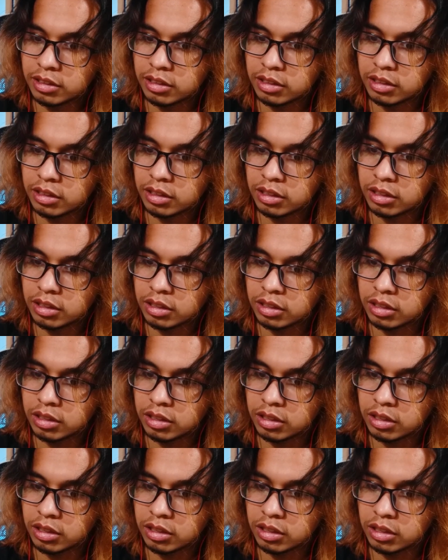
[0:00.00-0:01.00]

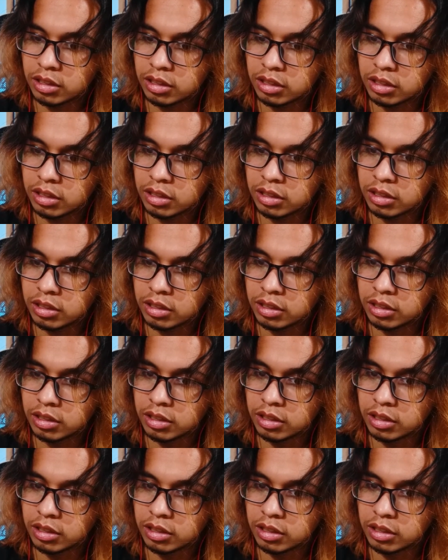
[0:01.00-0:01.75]
No one is speaking in this clip.